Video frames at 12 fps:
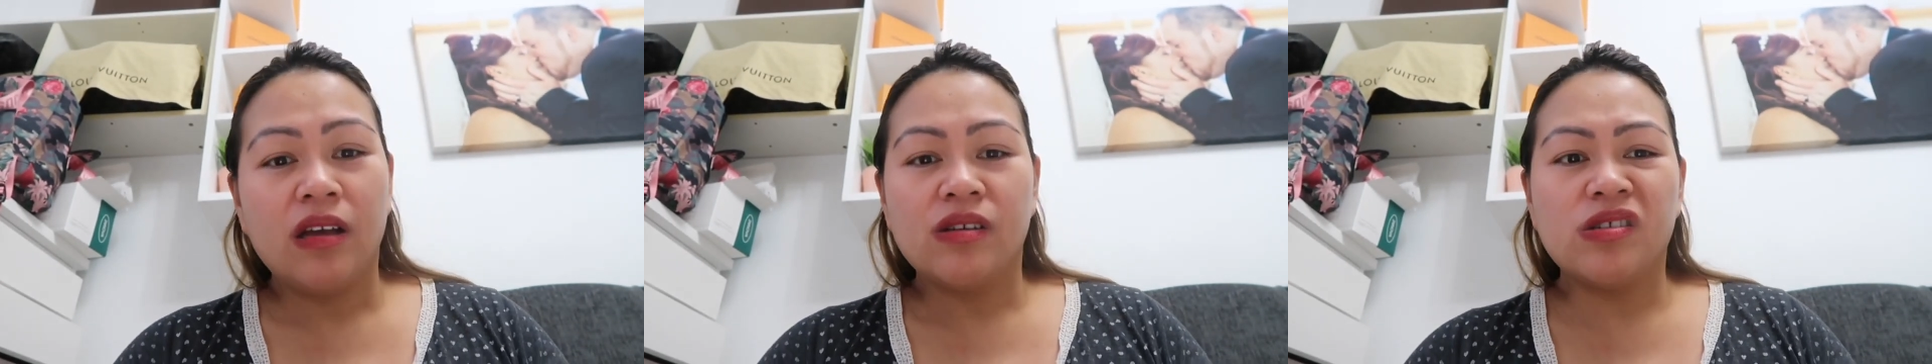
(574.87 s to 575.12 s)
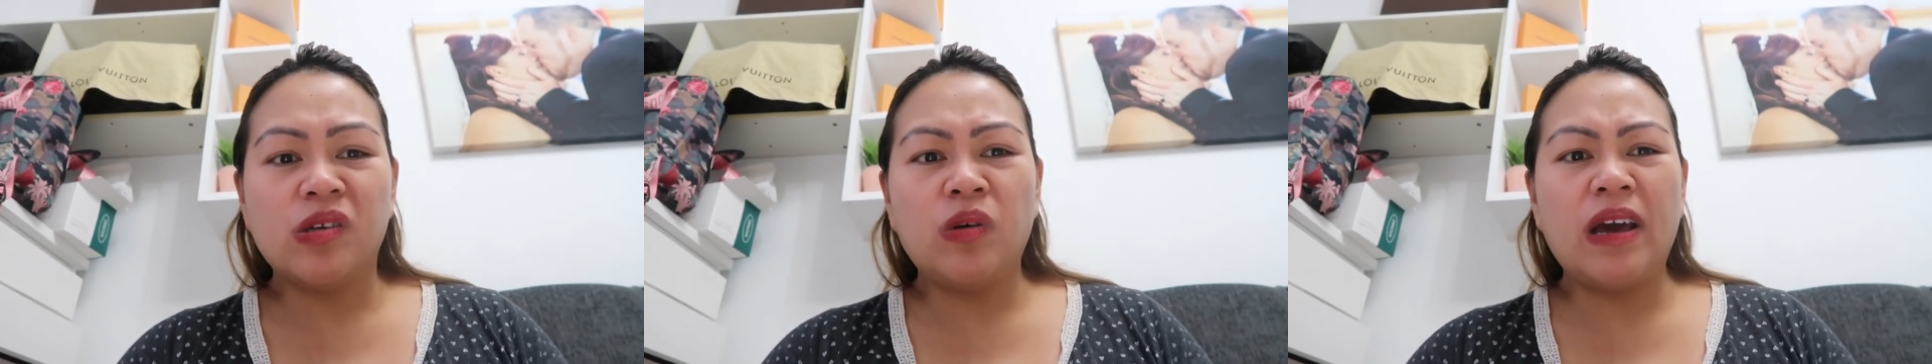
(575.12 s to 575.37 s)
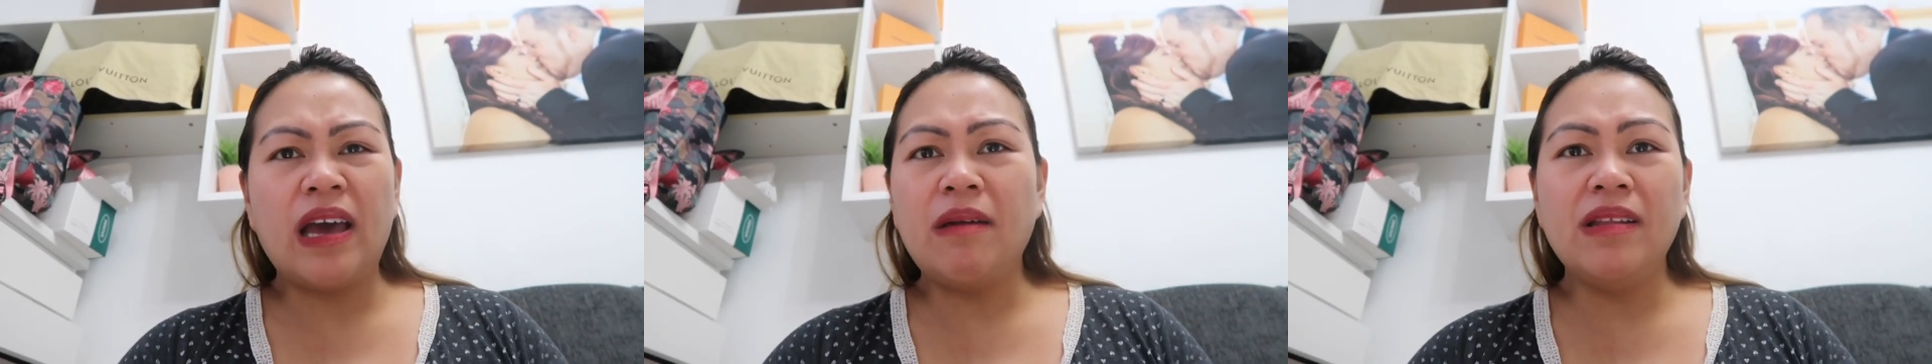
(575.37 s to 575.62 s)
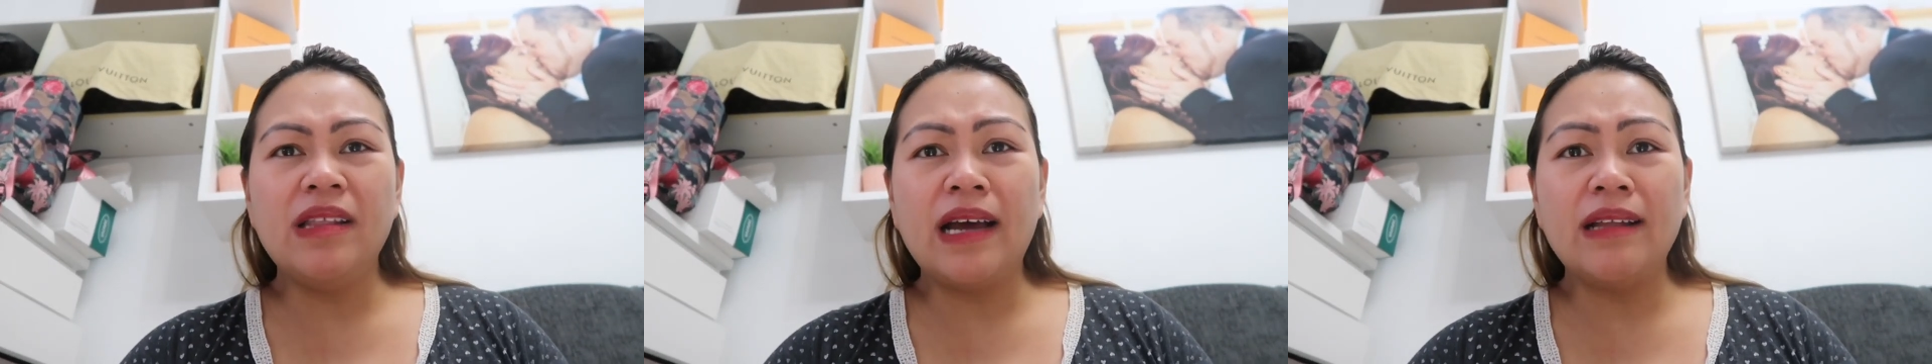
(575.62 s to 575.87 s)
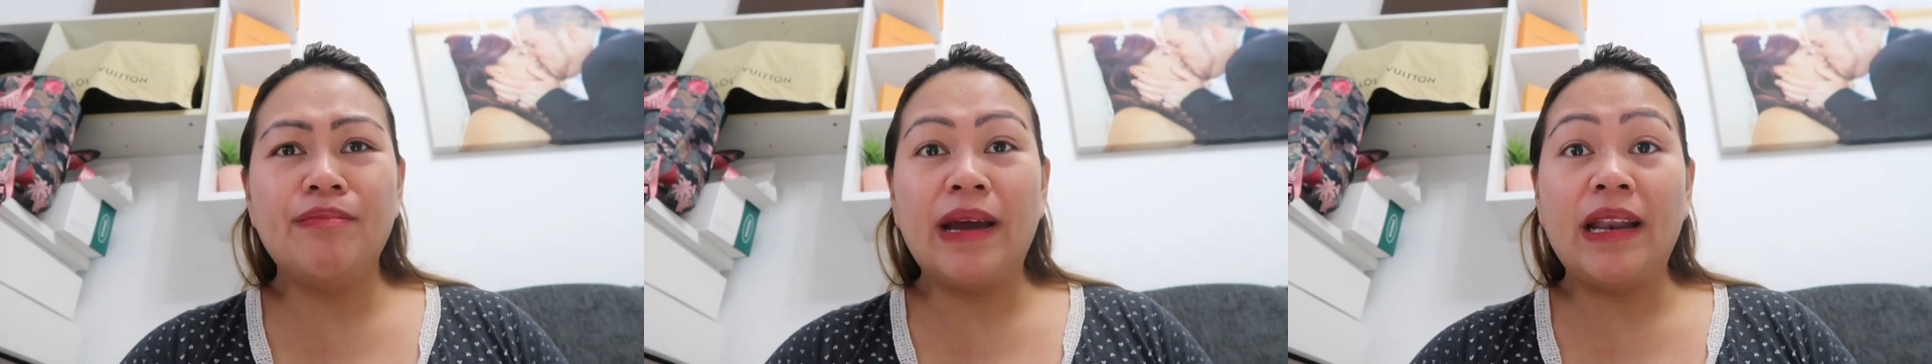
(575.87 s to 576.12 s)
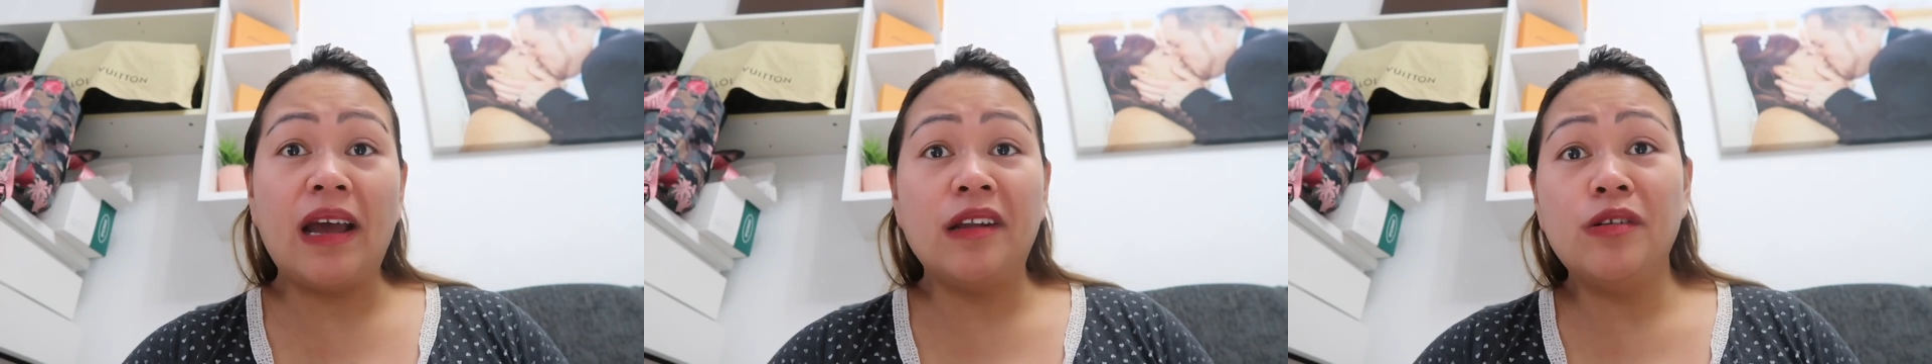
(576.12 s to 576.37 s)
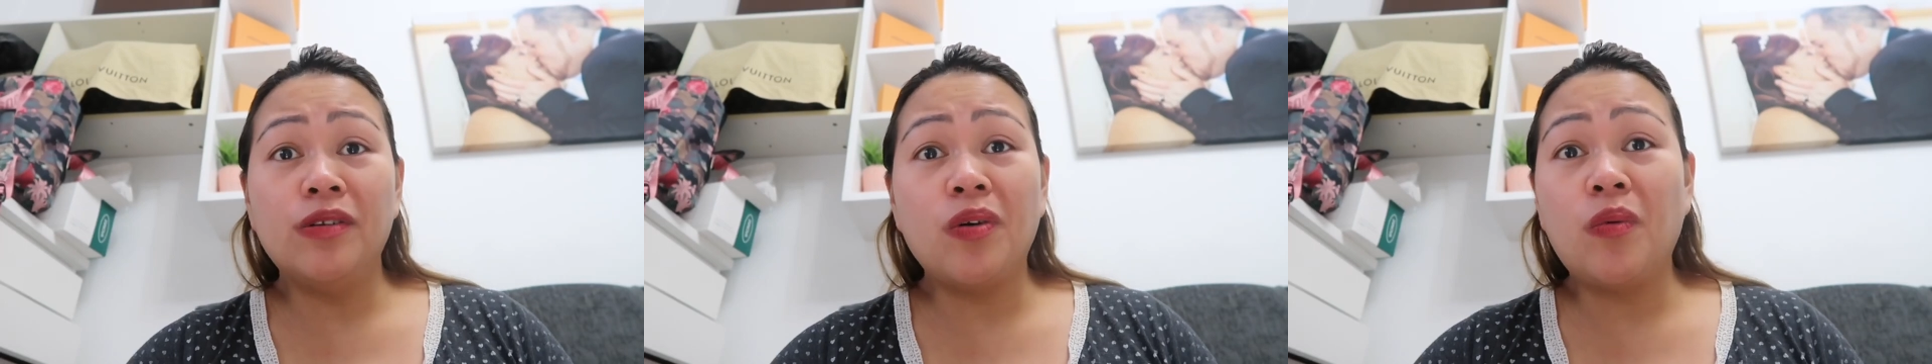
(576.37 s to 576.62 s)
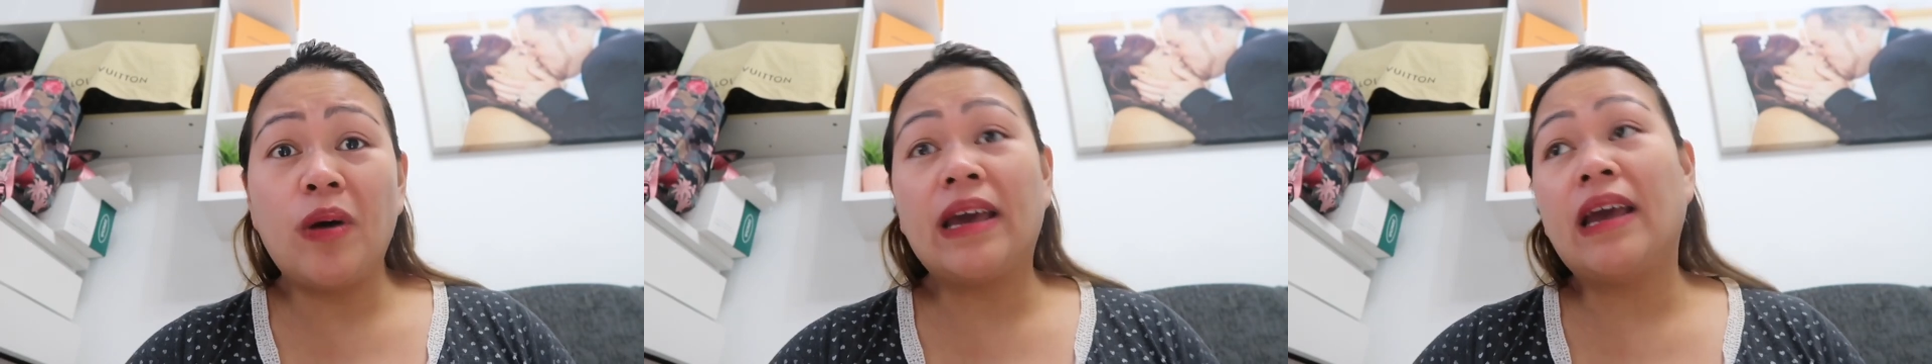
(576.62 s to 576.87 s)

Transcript: So I haven't had mine. I don't know why.